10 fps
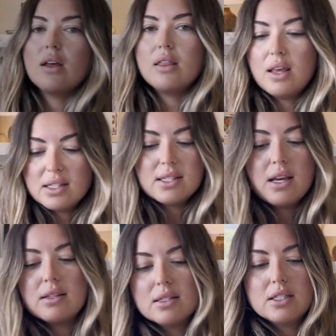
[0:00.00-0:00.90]
This
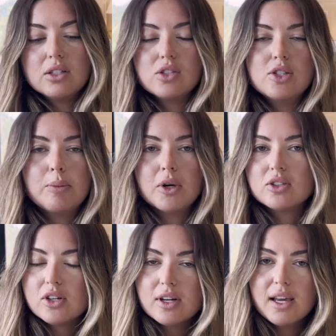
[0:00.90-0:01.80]
is still super
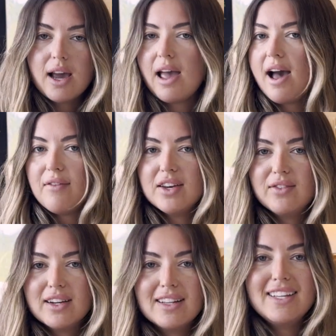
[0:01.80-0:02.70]
dirty. I haven't
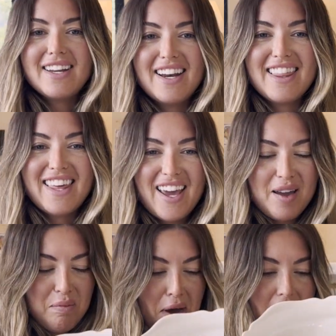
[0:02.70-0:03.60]
even cleaned
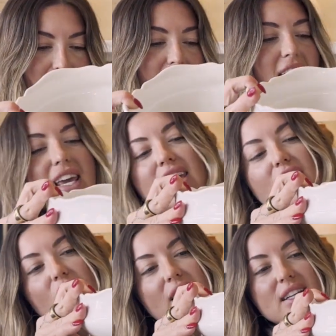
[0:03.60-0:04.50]
anything, but
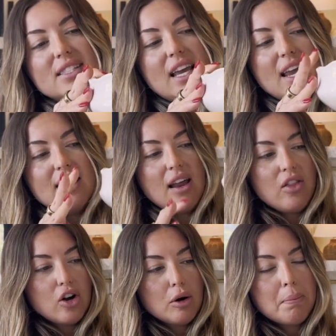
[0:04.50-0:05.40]
here is
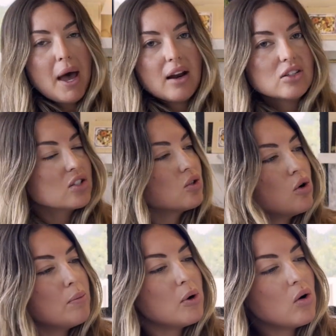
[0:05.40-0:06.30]
another
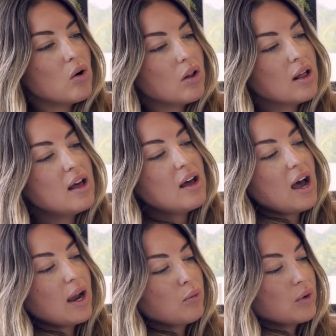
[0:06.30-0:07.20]
pedestal bowl.
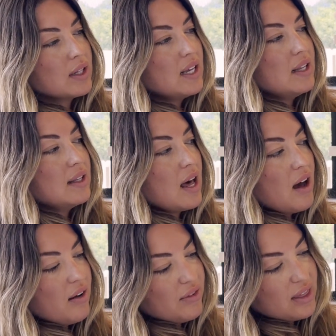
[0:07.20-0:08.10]
I really
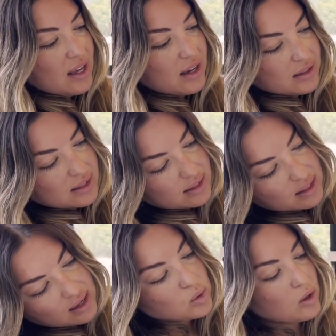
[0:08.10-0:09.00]
love this
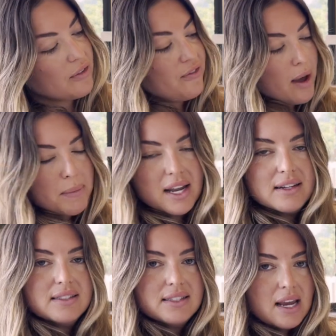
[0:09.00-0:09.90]
sort of
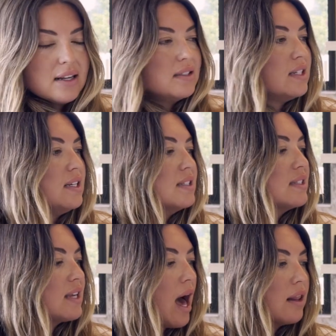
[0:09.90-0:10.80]
feminine, dainty,
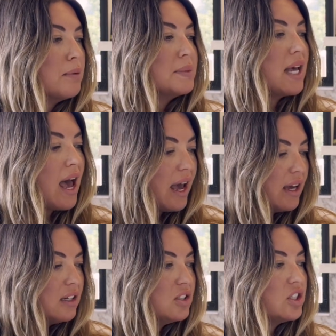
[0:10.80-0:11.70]
scalloped
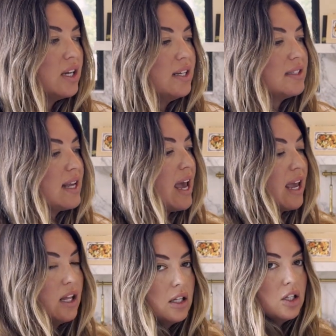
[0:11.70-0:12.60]
edge. It's
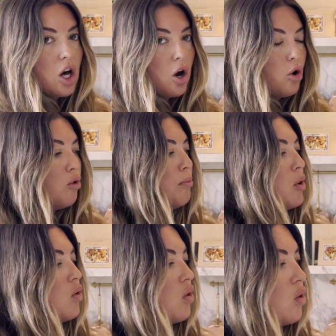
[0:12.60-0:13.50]
a low
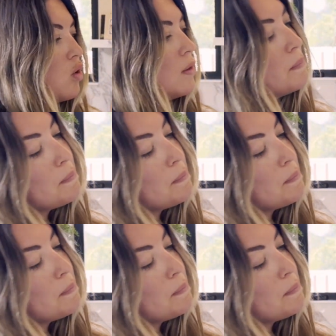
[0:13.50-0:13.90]
bowl.